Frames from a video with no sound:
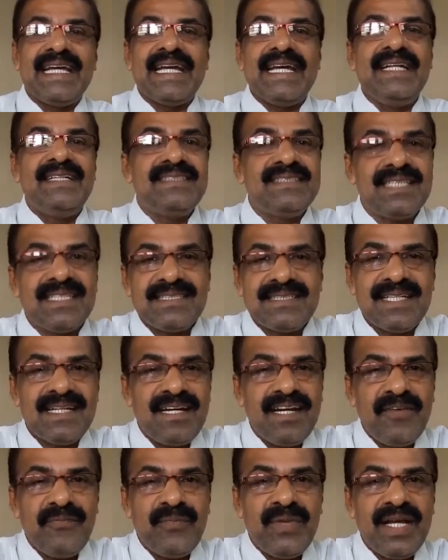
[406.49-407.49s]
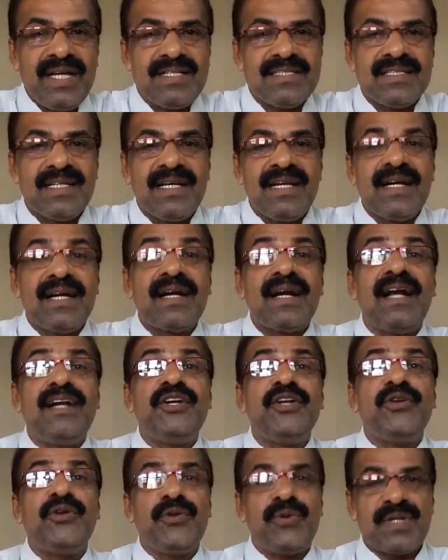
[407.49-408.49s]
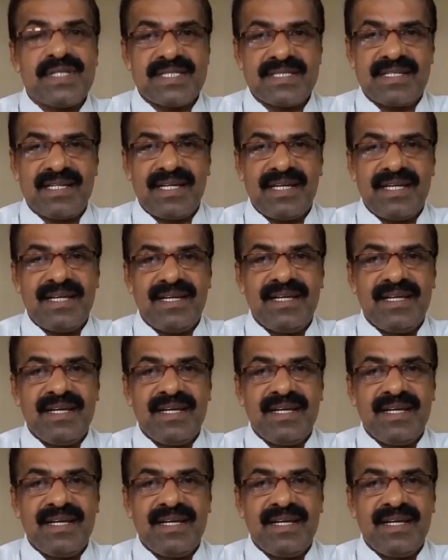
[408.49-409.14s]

Incessantly means continuously,